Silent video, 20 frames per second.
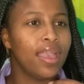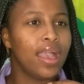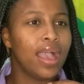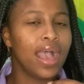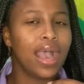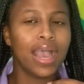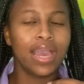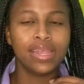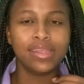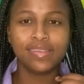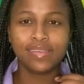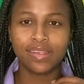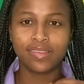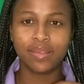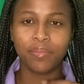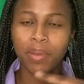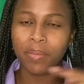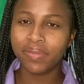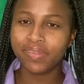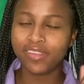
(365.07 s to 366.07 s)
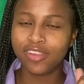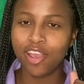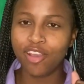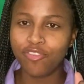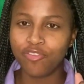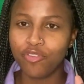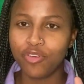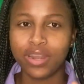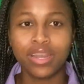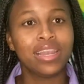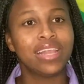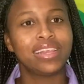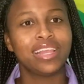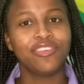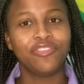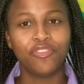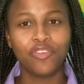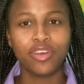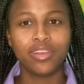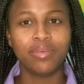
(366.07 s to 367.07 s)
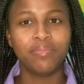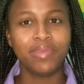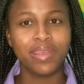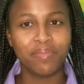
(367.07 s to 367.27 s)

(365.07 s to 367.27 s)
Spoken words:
And he says, so let me see your phone. That's the phone the big